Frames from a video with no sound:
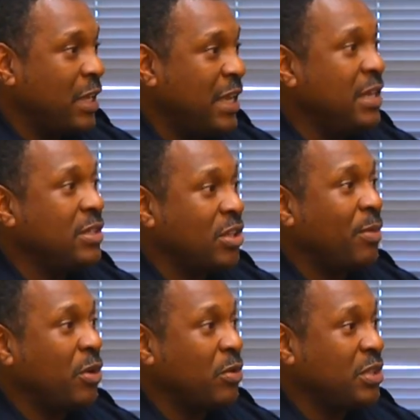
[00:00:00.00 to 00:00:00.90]
ease some
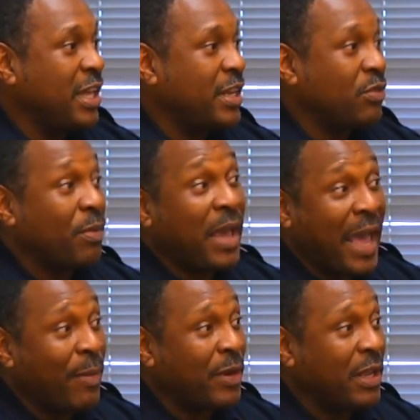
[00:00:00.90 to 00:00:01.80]
of those things from
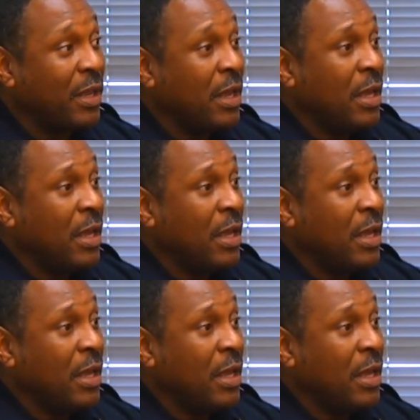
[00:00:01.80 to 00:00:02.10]
happening.